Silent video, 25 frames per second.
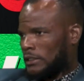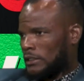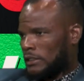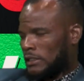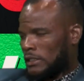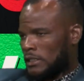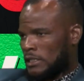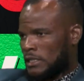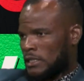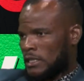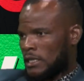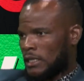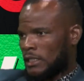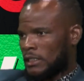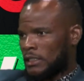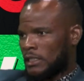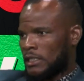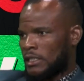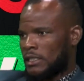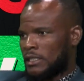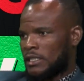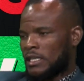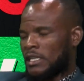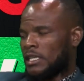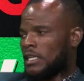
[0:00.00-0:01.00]
that
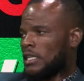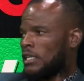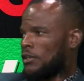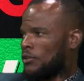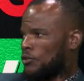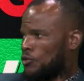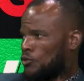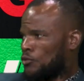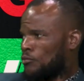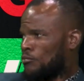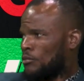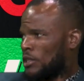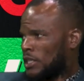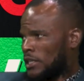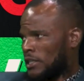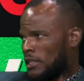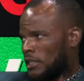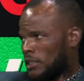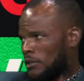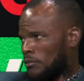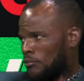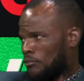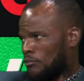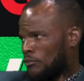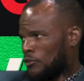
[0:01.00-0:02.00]
is allowed to make
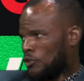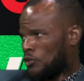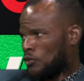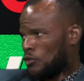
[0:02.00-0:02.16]
that